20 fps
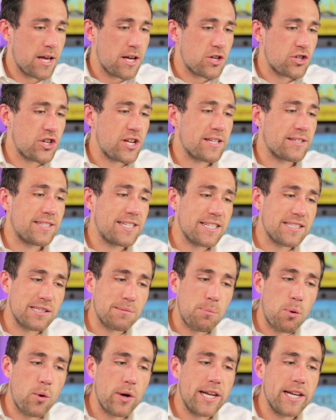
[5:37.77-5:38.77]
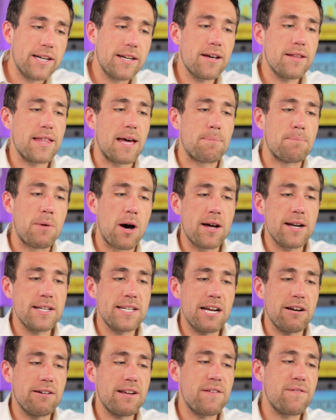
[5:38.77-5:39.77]
She is disappointed that
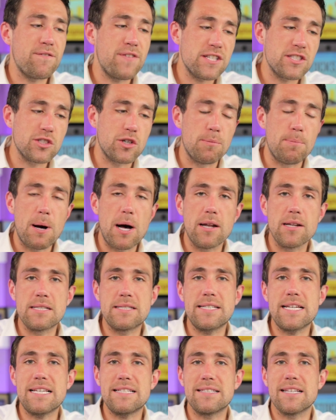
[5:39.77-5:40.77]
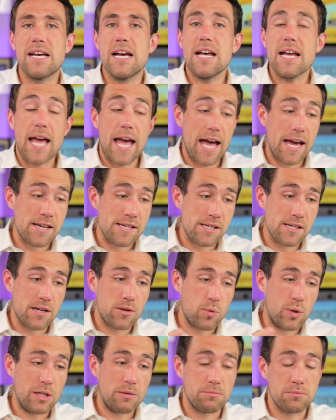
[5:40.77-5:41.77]
monetary and fiscal policies and, uh,
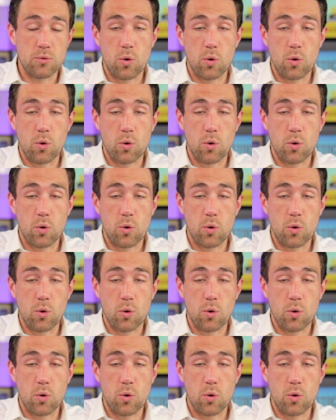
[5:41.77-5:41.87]
well,